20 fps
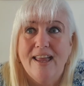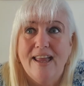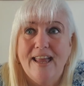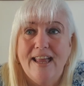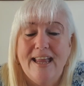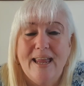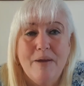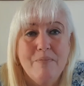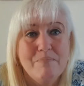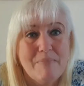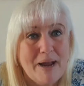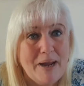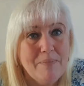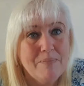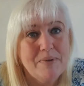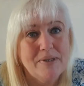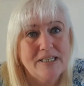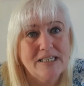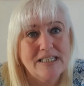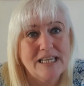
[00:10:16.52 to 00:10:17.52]
It might be
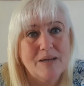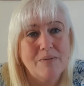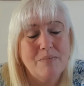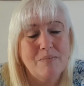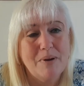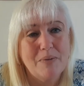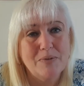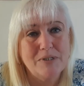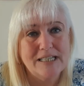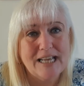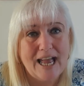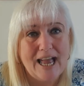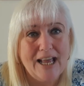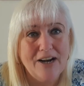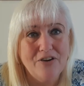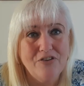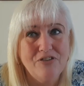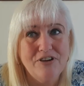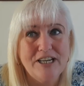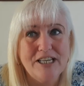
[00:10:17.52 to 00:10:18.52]
the same amount of
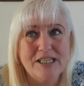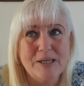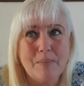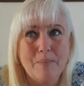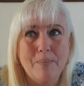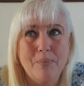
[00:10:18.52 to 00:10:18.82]
calories,